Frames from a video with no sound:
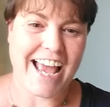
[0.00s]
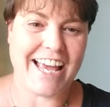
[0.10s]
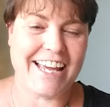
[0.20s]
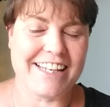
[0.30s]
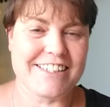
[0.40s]

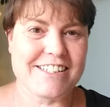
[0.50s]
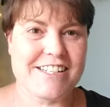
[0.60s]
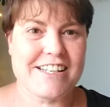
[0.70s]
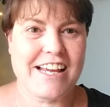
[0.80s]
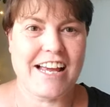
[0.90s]

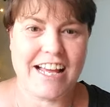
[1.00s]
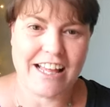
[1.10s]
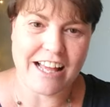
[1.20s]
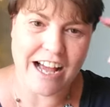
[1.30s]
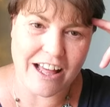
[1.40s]
And
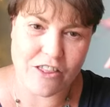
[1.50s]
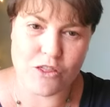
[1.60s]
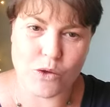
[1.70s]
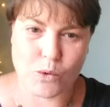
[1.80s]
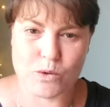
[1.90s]
our
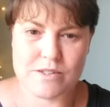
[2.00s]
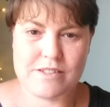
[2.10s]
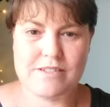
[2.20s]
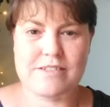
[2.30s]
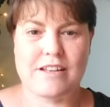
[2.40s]

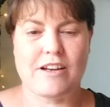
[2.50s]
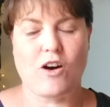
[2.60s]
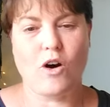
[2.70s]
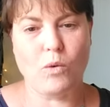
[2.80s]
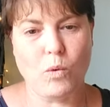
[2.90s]
thoughts
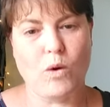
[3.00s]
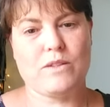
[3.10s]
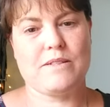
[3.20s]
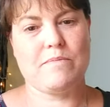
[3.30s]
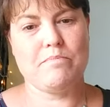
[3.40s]
are
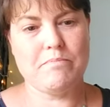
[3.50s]
what